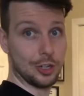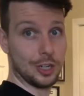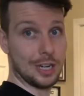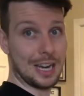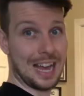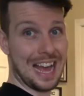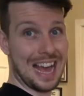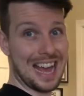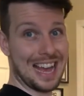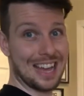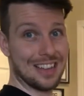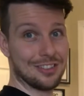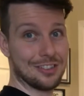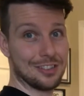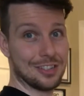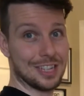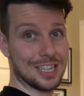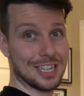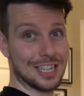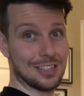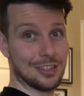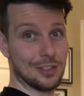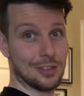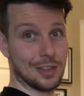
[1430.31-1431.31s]
And as you
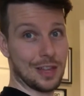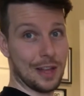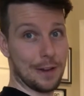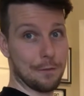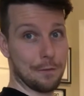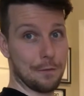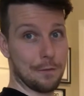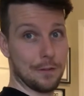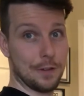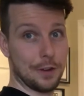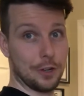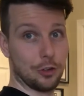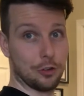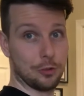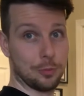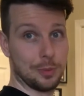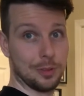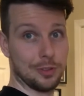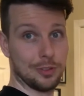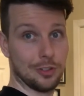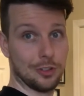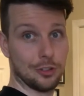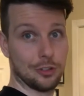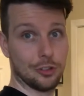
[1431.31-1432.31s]
get to that finish
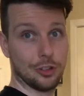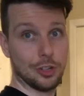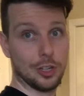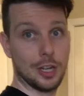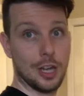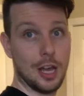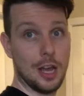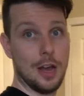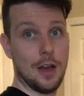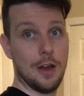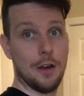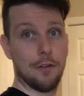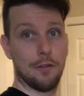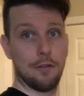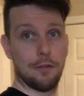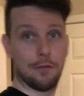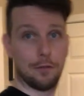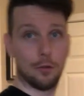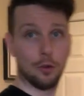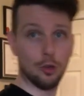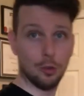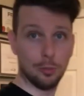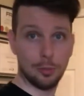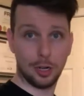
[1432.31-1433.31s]
position,
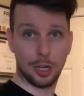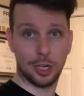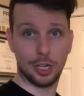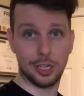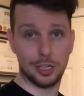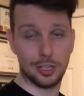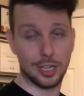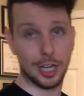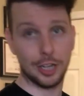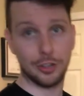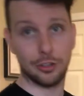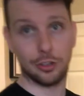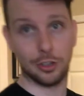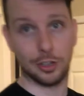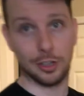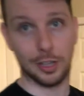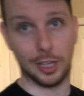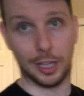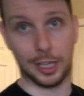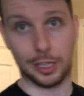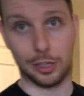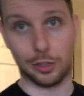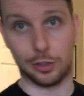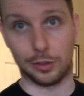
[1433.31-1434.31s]
full body tension,
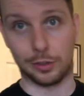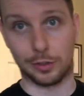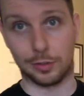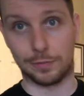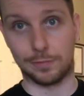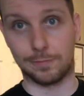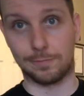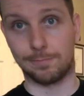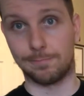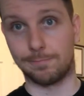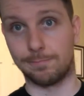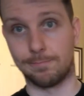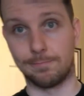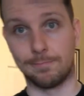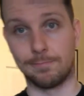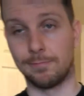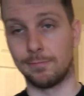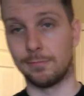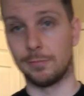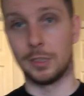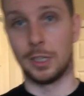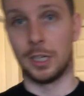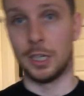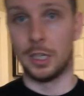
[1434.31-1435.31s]
like you're
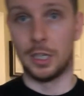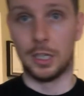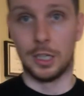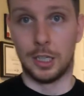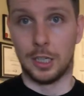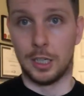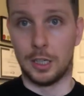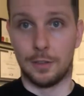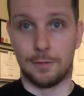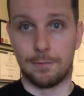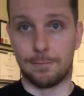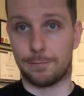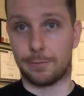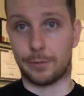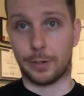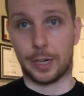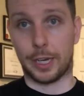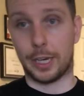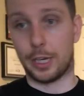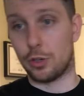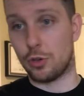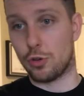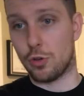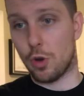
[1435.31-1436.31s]

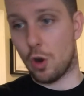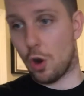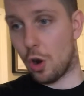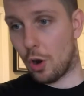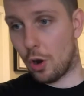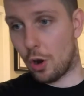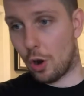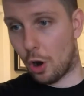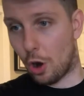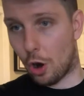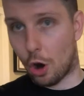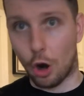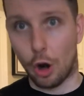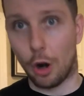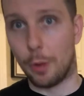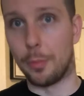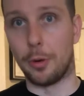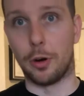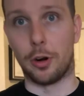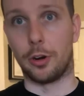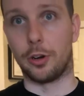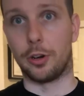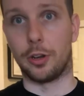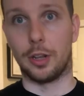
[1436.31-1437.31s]
freaking
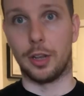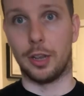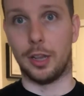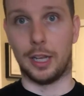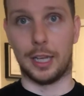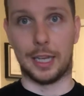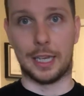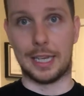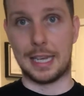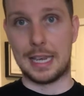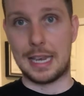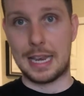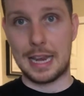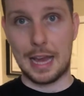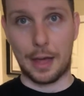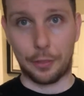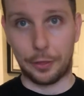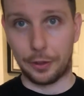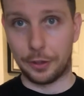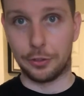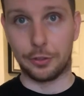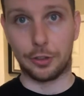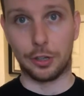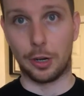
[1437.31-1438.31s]
armored, like
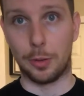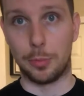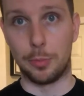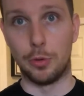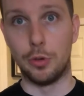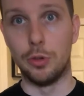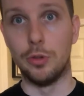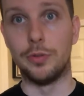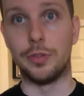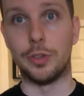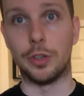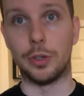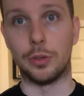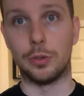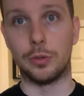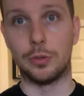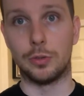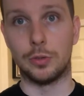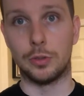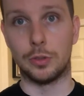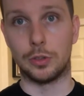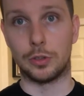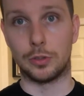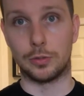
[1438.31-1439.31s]
nothing's gonna move you.
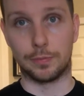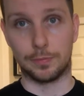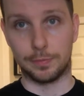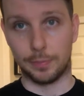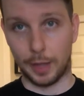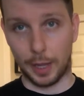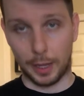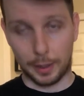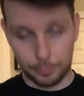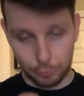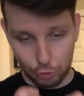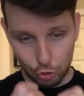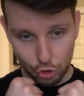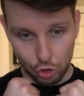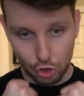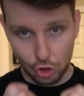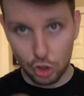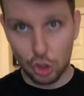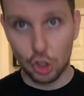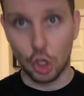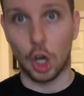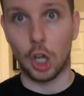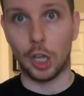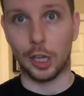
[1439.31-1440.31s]
You're like
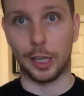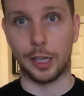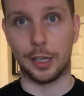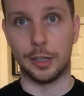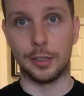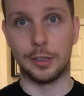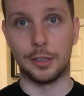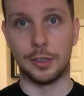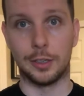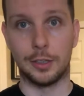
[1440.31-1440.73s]
just solid.